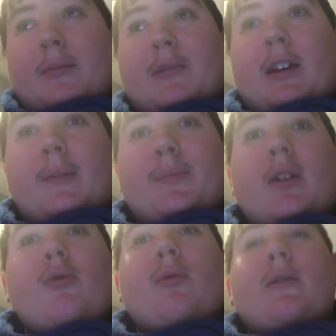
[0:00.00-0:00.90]
him to help
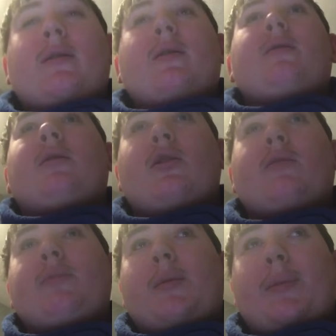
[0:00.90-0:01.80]
you to
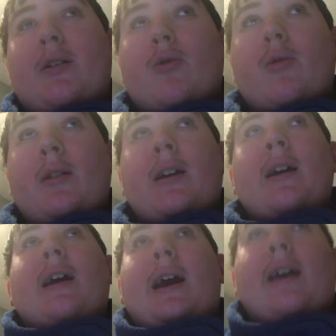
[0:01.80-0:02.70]
not be bitter,
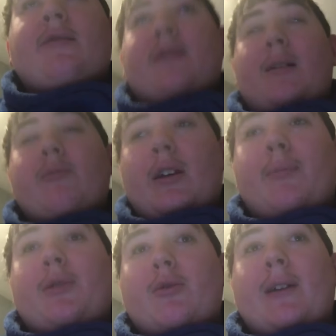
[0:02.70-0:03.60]
ask him to
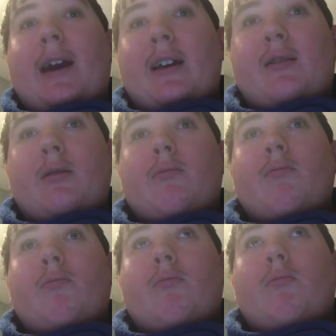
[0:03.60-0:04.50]
help you act
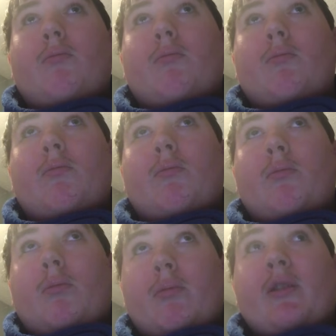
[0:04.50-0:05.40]

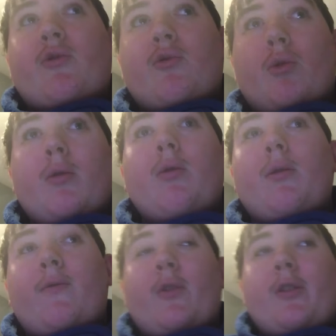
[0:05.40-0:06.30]
mature
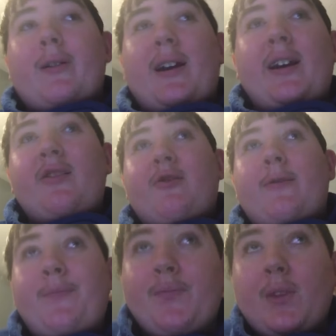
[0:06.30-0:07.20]
for your age.
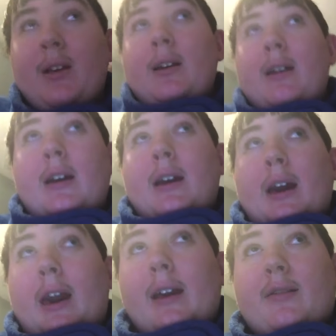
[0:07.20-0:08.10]

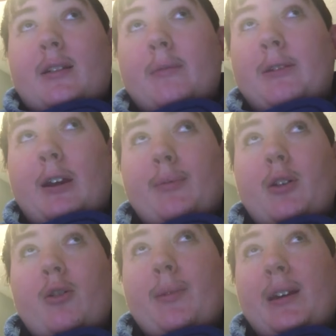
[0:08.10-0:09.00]
Ask him to help
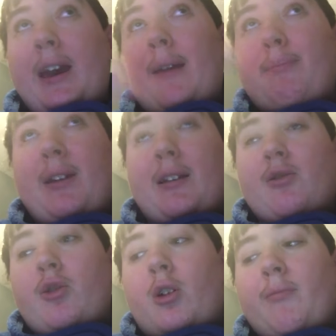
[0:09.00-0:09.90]
you to be happy and
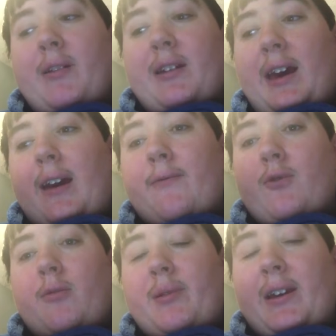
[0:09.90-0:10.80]
calm and to have
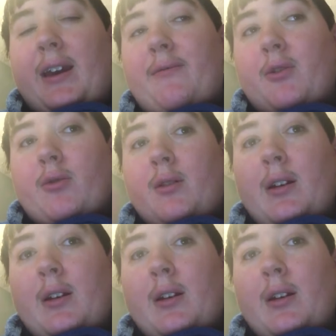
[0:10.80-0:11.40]
good behavior.